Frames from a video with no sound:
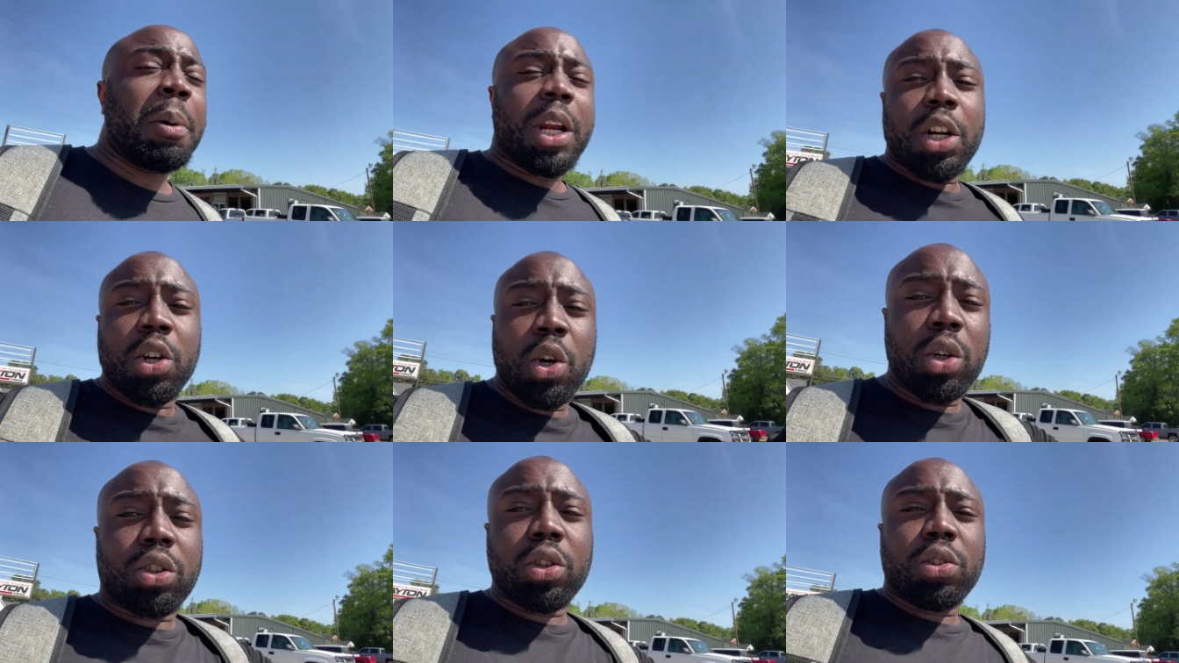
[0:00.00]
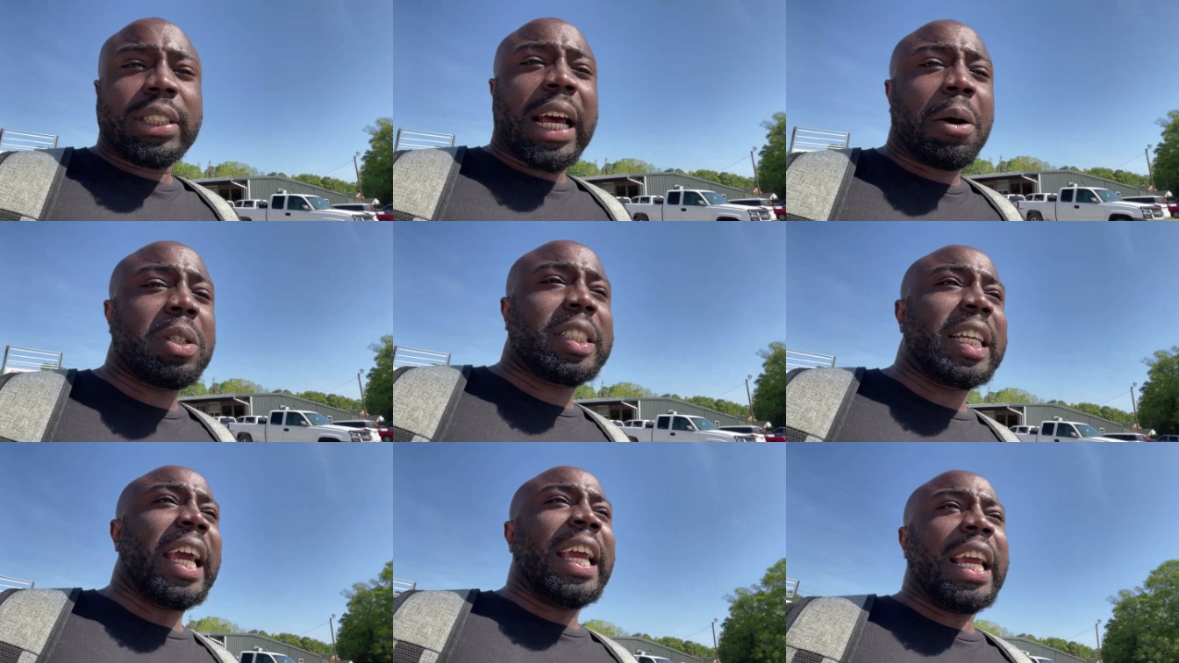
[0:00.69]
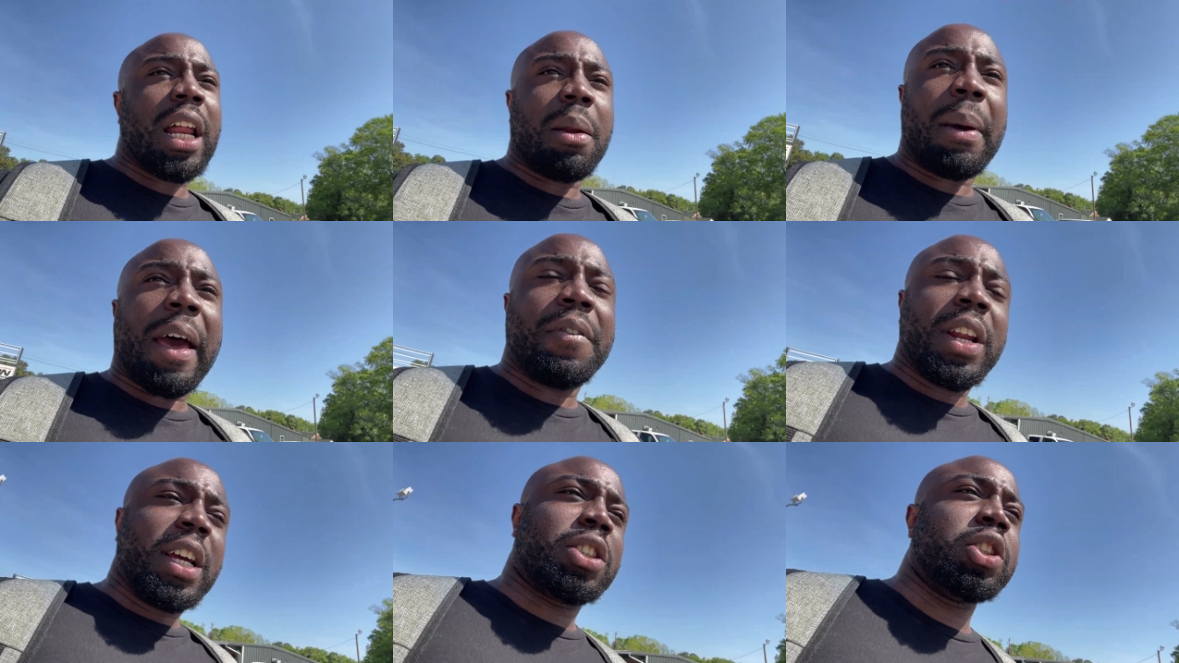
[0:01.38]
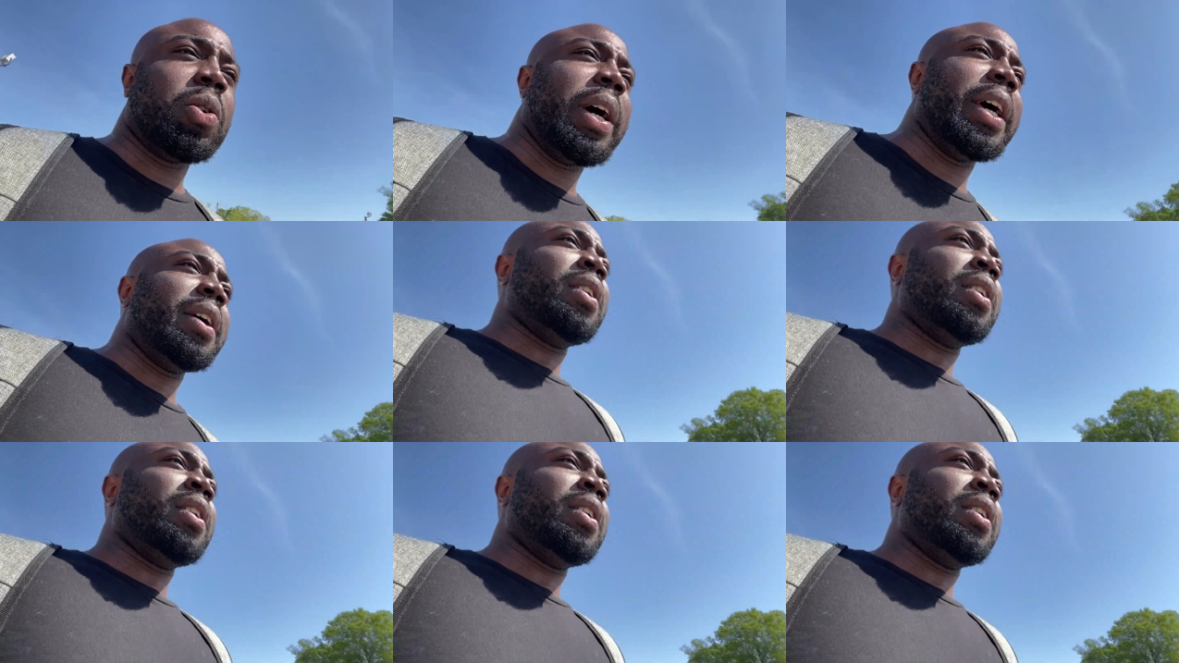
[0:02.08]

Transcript: of the new dudes that was there he and I'm having an issue with.